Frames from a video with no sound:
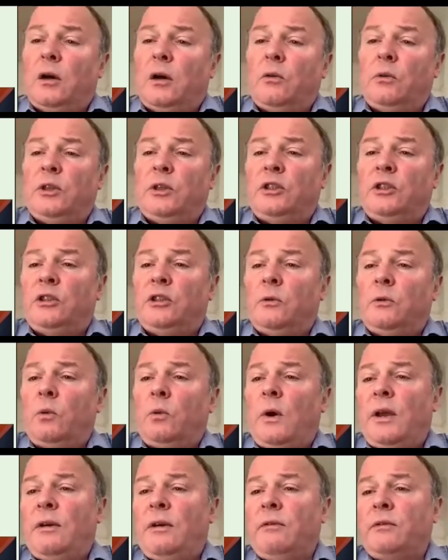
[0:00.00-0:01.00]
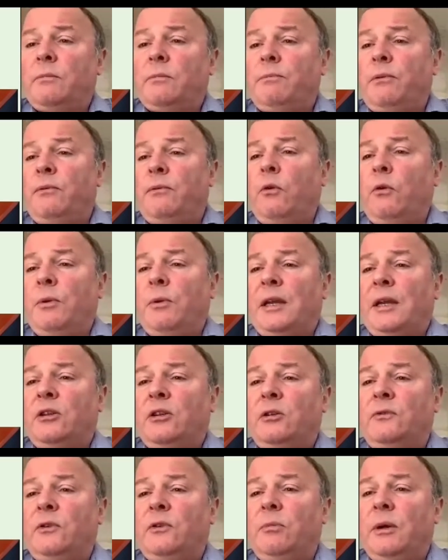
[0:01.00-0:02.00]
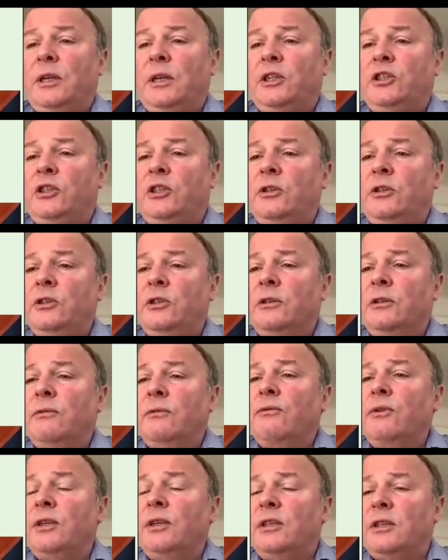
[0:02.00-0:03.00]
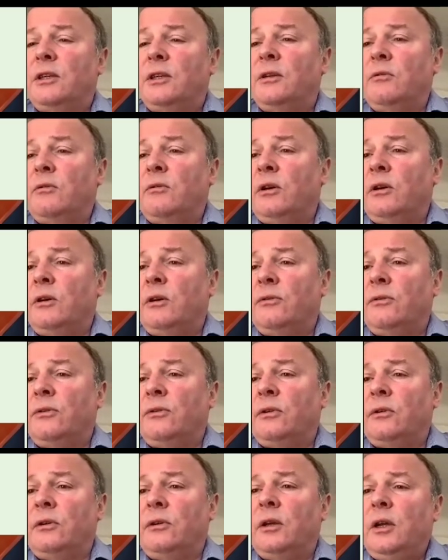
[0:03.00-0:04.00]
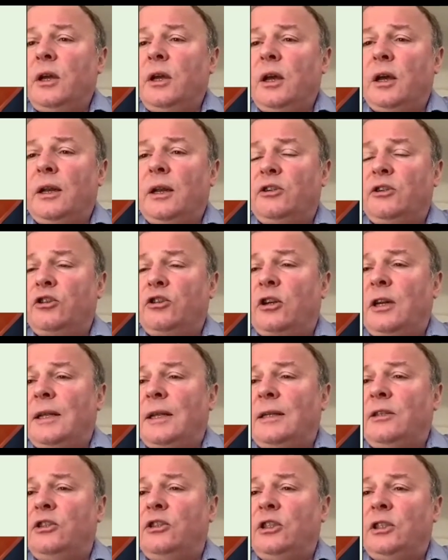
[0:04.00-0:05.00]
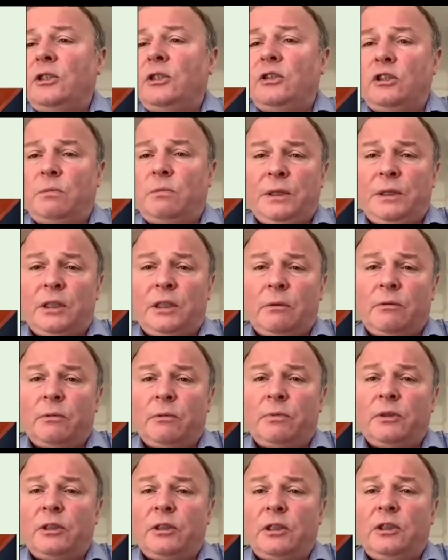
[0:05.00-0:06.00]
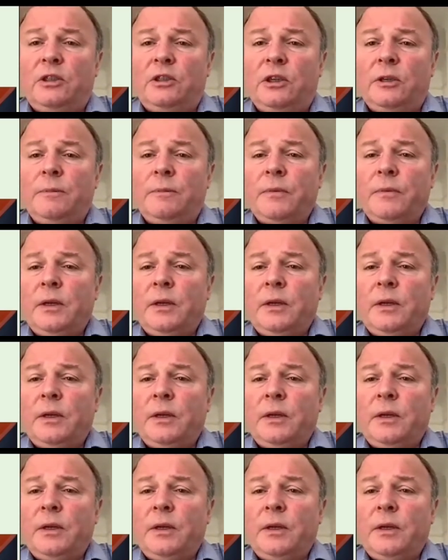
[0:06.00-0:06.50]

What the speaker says: which is a way of performing atrial fibrillation using freezing rather than electrical energy to speed up the procedure.